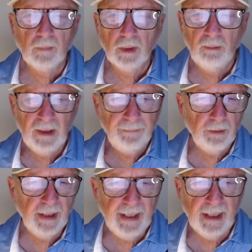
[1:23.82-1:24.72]
What if
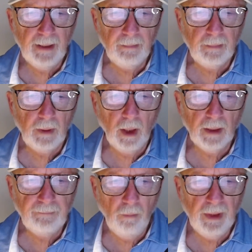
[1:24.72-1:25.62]
you're a ham
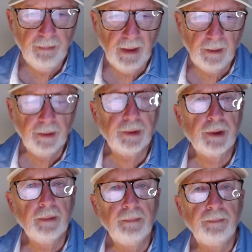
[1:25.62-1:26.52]
on 40
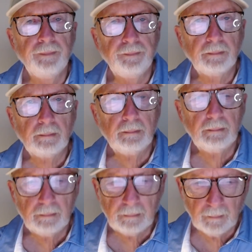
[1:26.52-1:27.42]
meters?
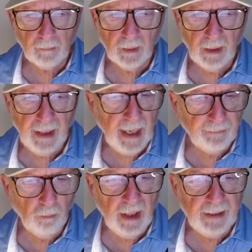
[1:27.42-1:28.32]

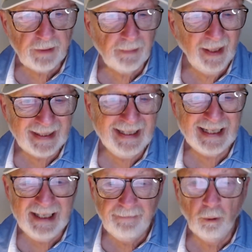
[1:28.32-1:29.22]
half wave's about
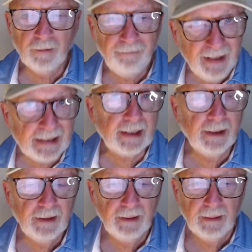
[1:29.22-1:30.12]
64 feet,
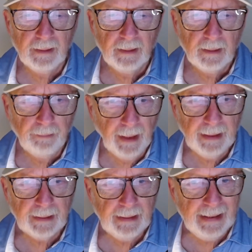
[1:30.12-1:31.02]

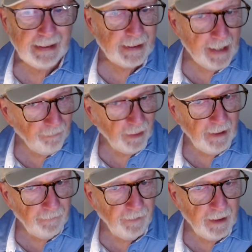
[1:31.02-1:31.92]
but it's
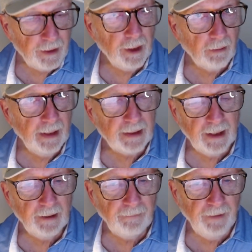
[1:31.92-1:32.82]
70 feet to your
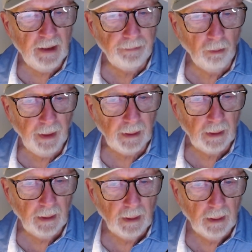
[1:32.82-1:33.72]
antenna feed point.
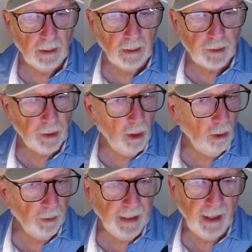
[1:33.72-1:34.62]

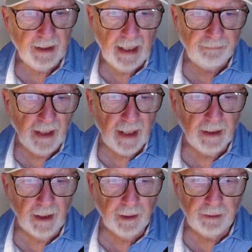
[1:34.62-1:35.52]
So now you have to add
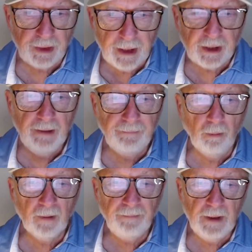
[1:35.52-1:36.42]
another
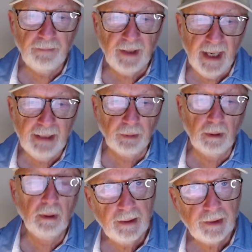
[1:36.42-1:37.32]
64 feet of
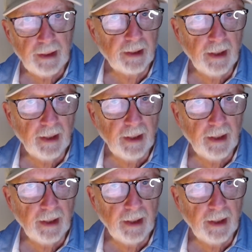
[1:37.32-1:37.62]
cable. Sounds